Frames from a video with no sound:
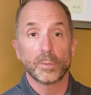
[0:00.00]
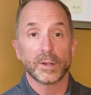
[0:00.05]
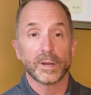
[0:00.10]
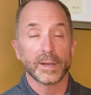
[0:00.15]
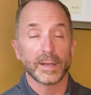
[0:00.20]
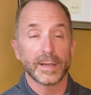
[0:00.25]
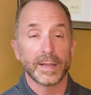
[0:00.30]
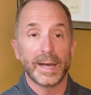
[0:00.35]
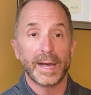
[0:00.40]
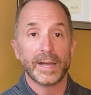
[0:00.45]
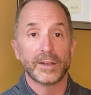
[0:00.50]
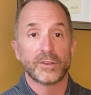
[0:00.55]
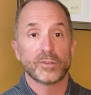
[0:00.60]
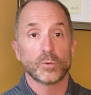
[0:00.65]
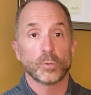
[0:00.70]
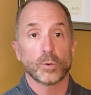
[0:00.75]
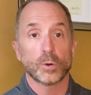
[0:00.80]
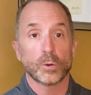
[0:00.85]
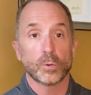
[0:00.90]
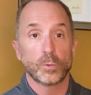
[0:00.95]
glad to
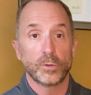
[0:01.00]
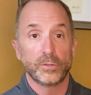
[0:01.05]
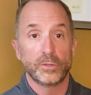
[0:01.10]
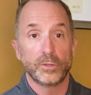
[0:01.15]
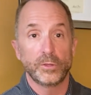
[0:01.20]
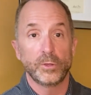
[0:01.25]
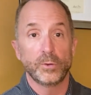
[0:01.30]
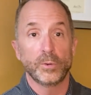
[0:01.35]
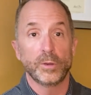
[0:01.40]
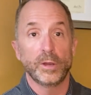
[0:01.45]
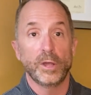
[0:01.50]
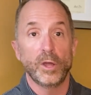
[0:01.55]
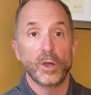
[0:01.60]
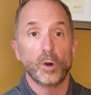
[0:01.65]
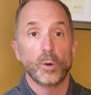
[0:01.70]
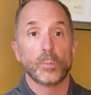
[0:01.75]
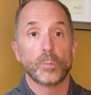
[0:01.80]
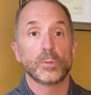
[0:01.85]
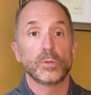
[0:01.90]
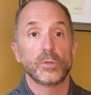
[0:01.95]
work with you and
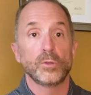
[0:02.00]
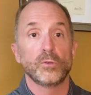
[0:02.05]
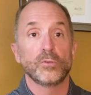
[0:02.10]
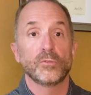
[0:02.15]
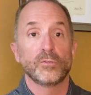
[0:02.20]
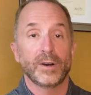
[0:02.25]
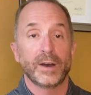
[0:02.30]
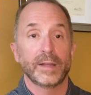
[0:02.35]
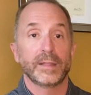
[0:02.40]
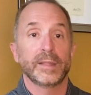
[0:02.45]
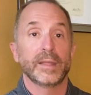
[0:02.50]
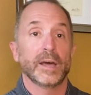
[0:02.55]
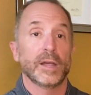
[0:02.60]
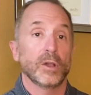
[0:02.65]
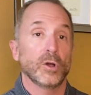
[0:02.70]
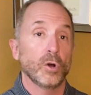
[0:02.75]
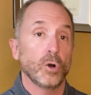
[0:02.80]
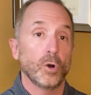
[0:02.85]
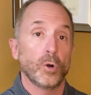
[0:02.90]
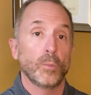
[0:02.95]
help you find that
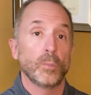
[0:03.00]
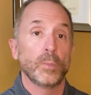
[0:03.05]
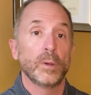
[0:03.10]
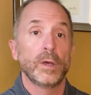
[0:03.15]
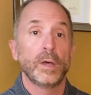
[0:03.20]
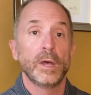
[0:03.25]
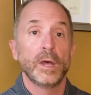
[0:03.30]
home.